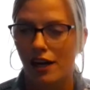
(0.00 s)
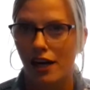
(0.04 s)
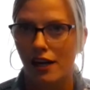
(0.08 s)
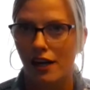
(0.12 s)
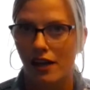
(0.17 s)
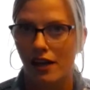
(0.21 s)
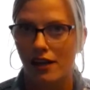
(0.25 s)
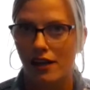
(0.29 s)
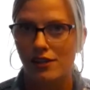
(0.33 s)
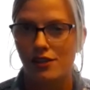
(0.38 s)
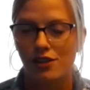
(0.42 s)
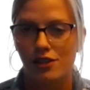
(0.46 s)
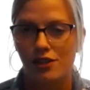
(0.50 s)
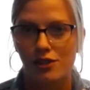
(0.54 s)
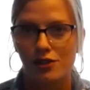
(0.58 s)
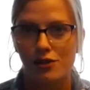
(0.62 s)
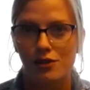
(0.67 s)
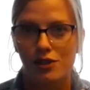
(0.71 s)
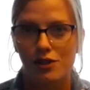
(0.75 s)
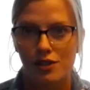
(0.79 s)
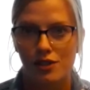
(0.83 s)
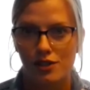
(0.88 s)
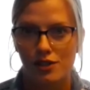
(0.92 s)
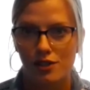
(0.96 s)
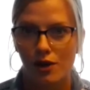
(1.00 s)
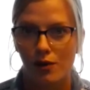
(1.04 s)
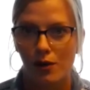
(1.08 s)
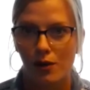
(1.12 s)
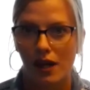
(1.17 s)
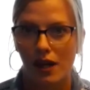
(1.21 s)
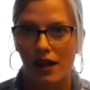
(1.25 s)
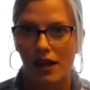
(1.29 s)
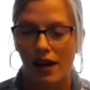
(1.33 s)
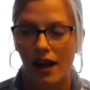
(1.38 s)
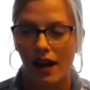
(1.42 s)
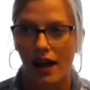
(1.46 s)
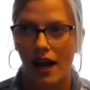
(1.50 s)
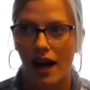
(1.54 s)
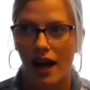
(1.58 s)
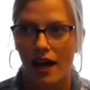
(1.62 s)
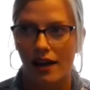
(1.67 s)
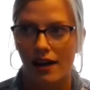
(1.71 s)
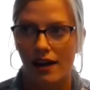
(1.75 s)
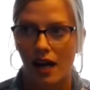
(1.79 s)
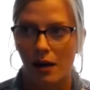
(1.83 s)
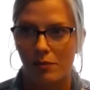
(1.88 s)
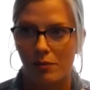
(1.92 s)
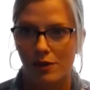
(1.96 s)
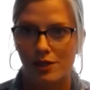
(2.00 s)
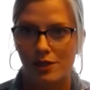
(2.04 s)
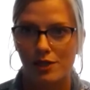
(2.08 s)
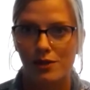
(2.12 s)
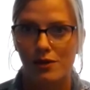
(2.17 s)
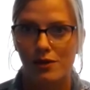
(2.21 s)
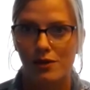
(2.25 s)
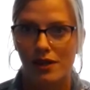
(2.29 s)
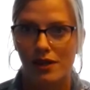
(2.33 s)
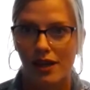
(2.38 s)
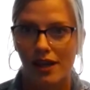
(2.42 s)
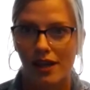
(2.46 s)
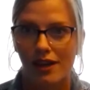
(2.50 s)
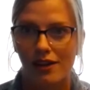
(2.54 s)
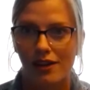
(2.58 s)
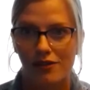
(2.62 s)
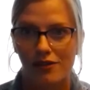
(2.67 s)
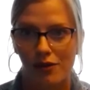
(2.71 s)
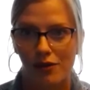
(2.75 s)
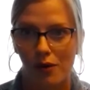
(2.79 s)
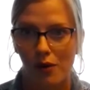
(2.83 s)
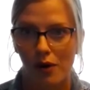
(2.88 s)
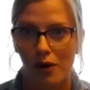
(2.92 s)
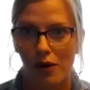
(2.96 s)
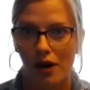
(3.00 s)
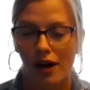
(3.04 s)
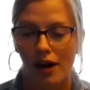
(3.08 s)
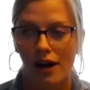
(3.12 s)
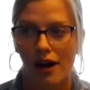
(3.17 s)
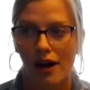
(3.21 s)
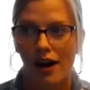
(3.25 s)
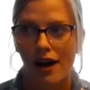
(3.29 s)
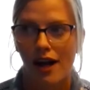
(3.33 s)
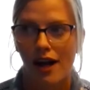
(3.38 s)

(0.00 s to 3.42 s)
And then 2, just knowing that I had an opportunity for